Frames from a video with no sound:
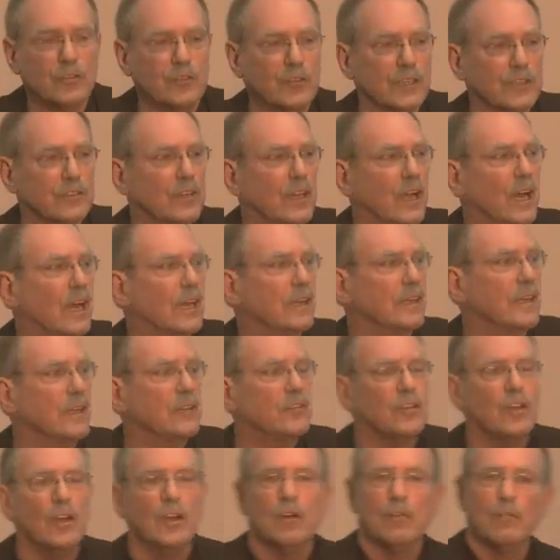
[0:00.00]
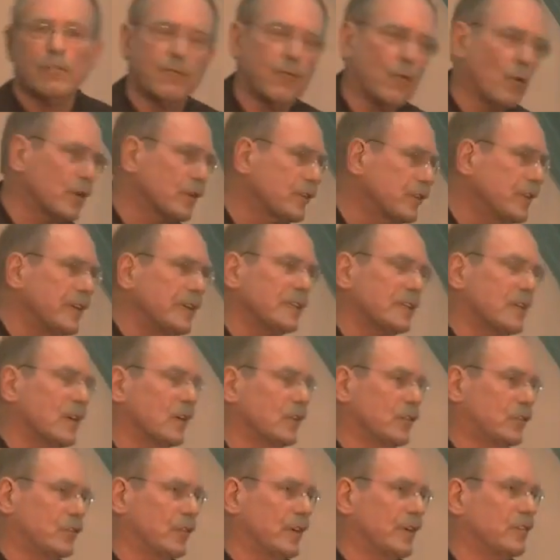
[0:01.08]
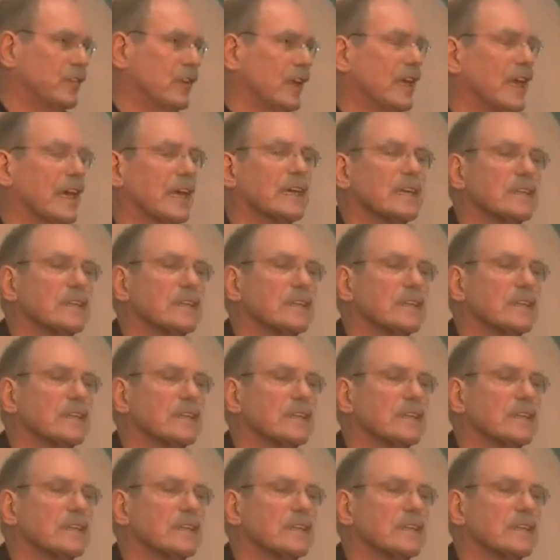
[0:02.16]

six continents, 14 countries, and I